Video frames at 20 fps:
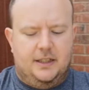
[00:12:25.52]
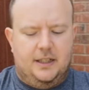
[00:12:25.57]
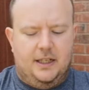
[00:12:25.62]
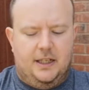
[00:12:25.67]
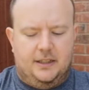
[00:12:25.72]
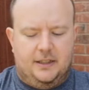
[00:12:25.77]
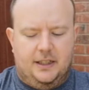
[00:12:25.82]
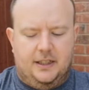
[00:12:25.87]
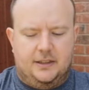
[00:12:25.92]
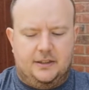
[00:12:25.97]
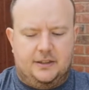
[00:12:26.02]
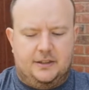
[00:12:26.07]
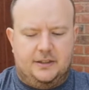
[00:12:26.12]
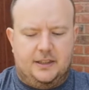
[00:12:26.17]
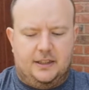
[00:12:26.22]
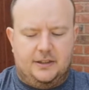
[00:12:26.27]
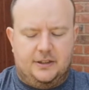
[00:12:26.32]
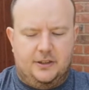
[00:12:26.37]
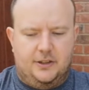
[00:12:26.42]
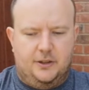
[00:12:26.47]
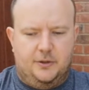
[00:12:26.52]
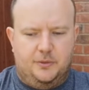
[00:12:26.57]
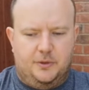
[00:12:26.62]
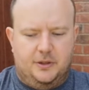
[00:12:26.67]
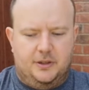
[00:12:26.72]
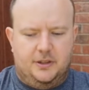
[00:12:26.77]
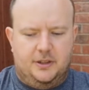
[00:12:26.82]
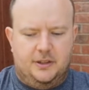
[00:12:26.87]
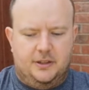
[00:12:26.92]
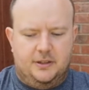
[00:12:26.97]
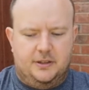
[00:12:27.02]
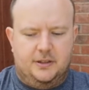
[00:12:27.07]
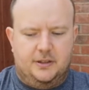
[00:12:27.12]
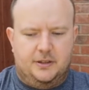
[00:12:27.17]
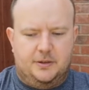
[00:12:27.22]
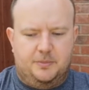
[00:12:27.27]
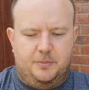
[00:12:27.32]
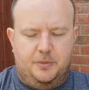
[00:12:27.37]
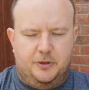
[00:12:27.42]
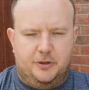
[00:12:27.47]
And that's another one
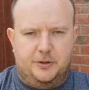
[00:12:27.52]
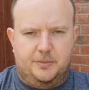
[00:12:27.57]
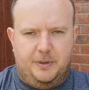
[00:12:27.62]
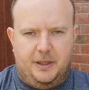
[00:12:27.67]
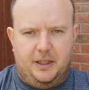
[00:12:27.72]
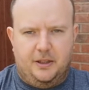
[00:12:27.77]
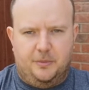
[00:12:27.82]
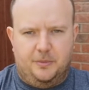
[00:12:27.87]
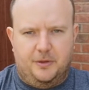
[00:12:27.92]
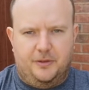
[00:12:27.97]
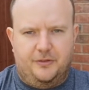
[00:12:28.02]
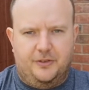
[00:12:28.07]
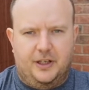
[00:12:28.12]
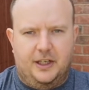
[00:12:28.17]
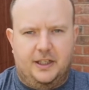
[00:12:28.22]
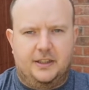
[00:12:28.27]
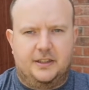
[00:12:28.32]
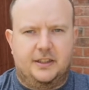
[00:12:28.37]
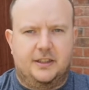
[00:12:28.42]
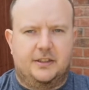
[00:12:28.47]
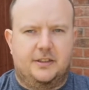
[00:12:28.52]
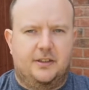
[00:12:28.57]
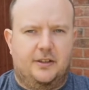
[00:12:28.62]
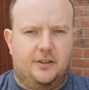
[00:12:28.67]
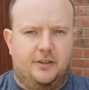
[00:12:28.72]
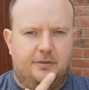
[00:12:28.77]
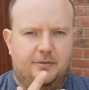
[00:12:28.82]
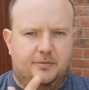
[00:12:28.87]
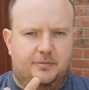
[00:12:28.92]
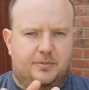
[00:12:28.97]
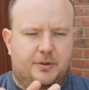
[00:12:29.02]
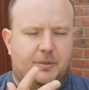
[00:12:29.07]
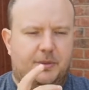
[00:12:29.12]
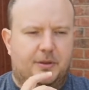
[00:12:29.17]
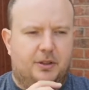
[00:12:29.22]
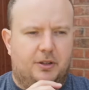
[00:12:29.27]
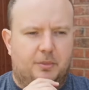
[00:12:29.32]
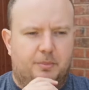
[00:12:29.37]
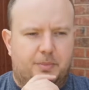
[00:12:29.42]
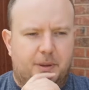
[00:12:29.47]
that's put a smile on my face. It's not
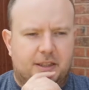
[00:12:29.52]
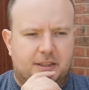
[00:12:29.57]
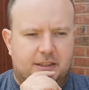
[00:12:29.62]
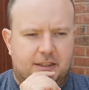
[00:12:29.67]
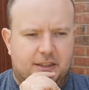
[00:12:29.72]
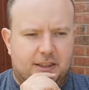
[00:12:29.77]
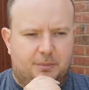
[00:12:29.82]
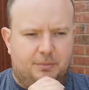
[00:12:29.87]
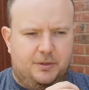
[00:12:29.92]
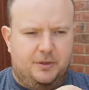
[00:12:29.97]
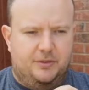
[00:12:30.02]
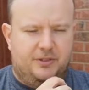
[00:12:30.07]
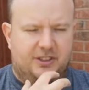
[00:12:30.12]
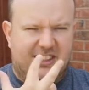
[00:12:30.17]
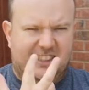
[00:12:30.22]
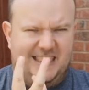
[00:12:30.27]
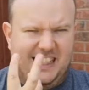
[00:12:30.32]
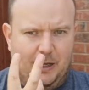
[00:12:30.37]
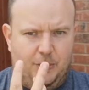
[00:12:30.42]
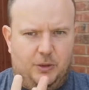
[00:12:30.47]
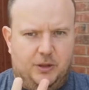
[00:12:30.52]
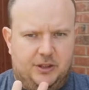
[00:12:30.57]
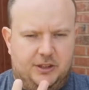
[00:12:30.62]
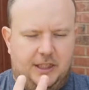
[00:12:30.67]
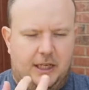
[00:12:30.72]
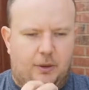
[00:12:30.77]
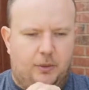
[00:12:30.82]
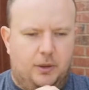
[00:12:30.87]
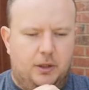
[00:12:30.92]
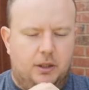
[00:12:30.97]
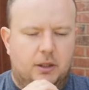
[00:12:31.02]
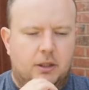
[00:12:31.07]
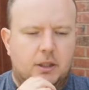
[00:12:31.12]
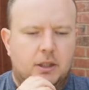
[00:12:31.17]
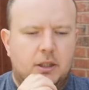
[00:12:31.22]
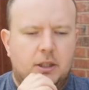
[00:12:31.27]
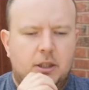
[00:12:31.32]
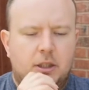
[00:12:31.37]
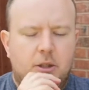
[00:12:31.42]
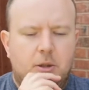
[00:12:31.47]
probably not the best example of a sour,
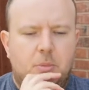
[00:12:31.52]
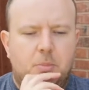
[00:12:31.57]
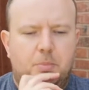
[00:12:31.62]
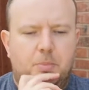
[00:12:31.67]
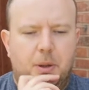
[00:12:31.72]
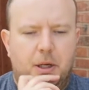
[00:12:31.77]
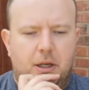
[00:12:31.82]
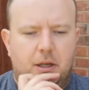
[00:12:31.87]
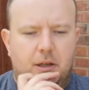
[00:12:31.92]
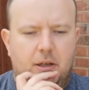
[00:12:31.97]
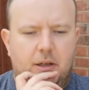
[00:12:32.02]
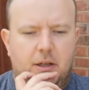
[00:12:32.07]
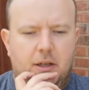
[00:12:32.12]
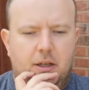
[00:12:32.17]
but